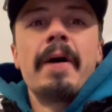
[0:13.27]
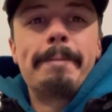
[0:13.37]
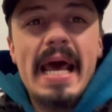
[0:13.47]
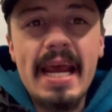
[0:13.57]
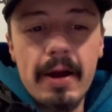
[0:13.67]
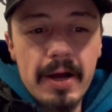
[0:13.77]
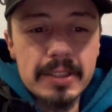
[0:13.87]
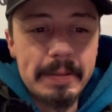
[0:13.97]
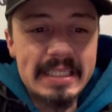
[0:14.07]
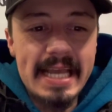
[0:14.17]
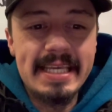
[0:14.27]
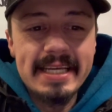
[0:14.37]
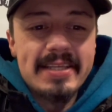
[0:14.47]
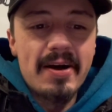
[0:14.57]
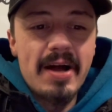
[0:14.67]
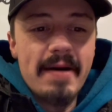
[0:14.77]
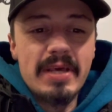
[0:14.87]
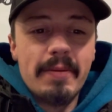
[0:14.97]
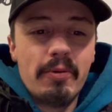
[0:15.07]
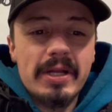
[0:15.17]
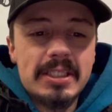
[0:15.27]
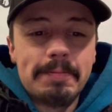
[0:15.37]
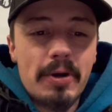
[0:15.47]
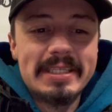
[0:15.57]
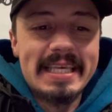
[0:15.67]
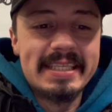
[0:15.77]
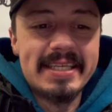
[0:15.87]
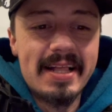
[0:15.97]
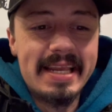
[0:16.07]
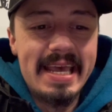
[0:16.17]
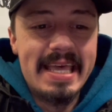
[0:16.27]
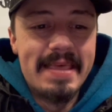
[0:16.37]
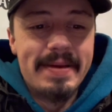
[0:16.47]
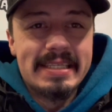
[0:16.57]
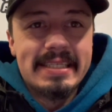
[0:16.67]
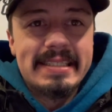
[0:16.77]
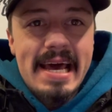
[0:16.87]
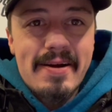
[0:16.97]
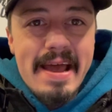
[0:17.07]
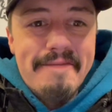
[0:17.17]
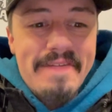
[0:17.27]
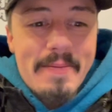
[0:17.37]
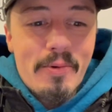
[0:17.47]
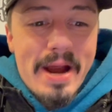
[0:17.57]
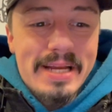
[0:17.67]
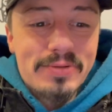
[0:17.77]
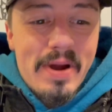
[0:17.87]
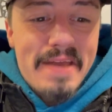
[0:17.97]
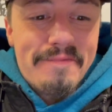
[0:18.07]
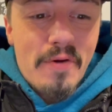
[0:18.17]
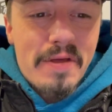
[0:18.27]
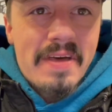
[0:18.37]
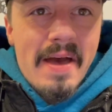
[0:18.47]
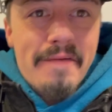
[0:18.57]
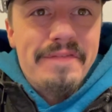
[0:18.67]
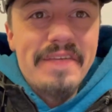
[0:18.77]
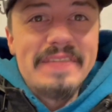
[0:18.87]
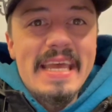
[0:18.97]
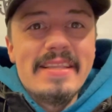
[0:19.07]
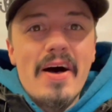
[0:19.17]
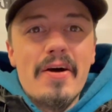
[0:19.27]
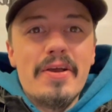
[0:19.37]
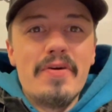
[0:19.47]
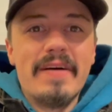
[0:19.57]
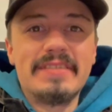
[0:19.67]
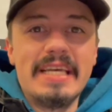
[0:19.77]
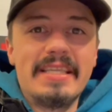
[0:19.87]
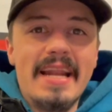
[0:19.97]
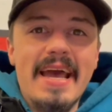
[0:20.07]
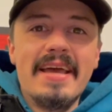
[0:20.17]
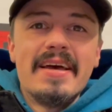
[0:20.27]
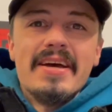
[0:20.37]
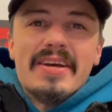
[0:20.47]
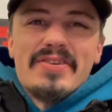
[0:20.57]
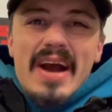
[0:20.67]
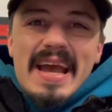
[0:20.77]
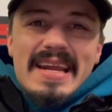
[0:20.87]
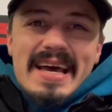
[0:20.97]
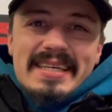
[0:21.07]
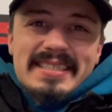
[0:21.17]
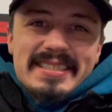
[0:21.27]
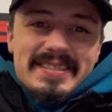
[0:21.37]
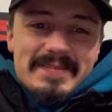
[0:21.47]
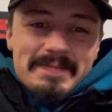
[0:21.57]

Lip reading: Benny here, GhostBigsATS.com, the number one sports consultant in the business. Saturday, February 24th. $15 UFC today. Greatness.